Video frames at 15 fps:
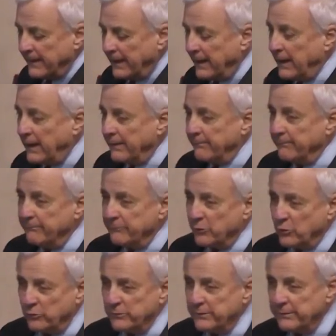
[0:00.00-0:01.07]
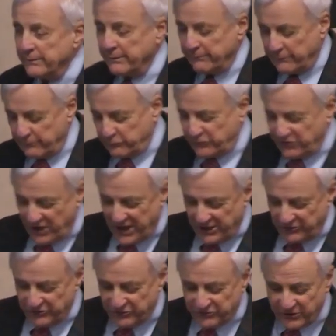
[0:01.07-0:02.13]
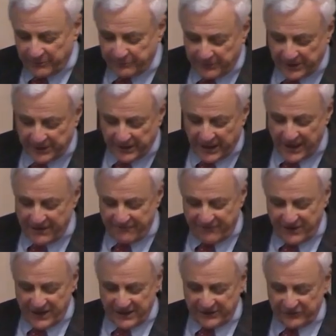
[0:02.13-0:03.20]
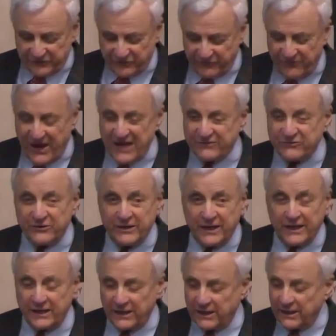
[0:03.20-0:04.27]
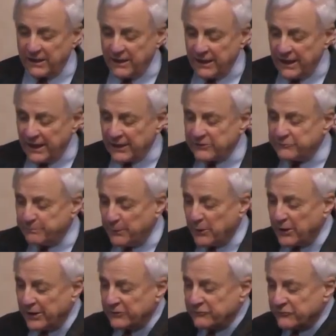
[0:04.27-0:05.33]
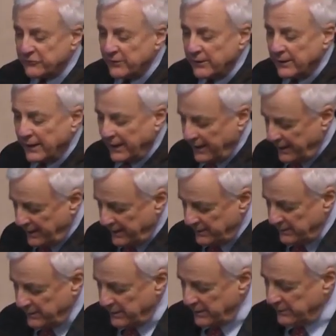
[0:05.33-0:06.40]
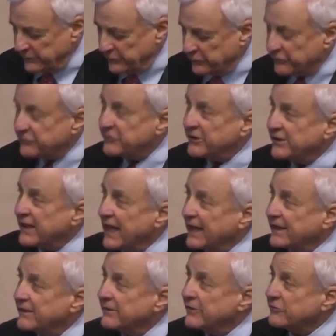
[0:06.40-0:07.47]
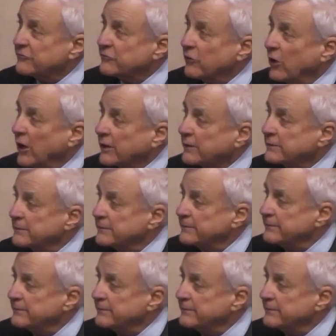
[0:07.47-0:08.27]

Uh, change is something that I find is a fascinating experience. And uh, you'll see that in this talk.